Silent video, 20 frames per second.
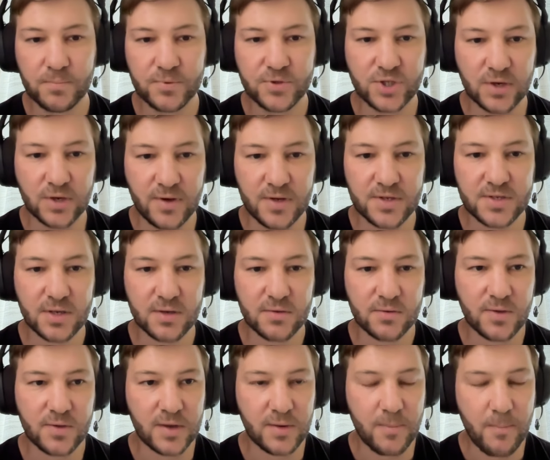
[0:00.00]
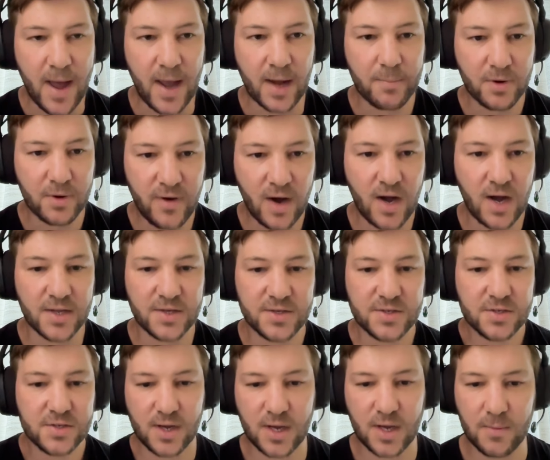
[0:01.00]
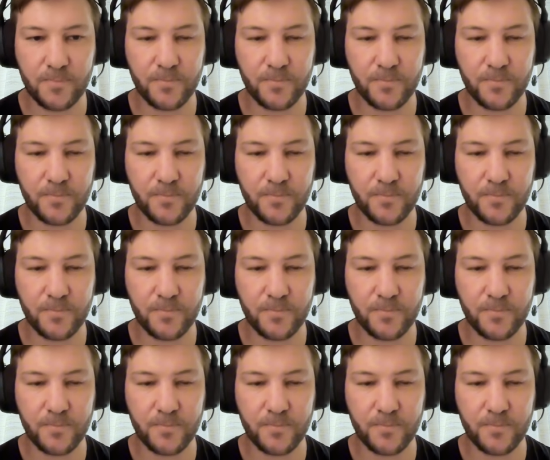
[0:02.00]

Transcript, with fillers: service that a bank provides.